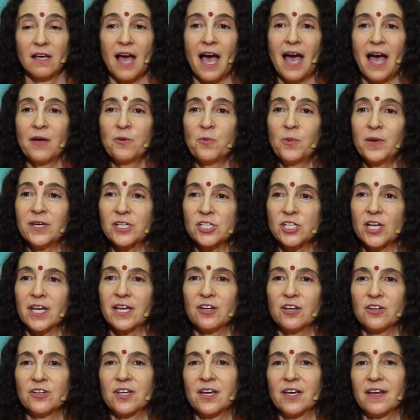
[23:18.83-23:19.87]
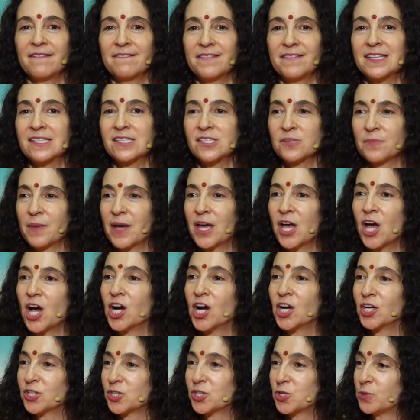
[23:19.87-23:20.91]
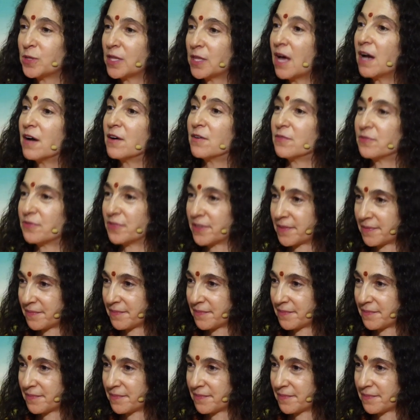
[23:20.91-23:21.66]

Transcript: I wish I could convince my heart to love.